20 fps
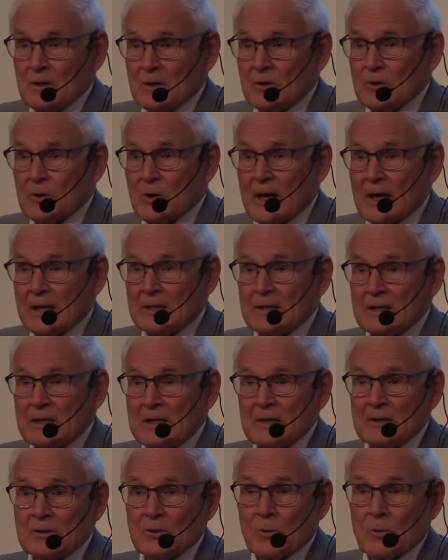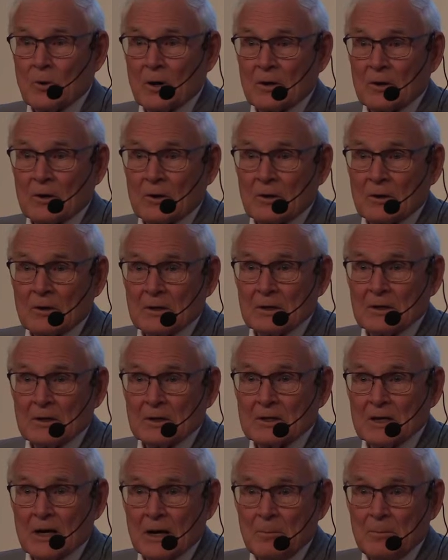You had to heat the water in the
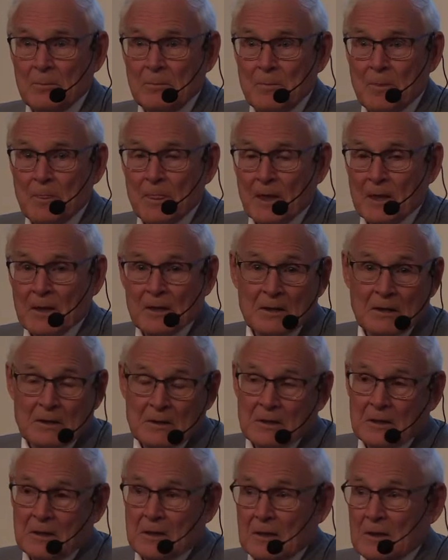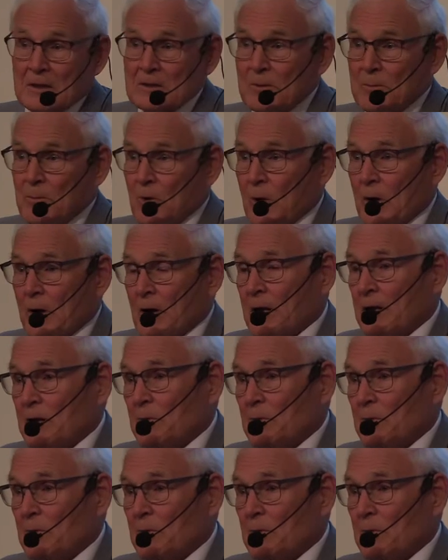tub. As a boy, I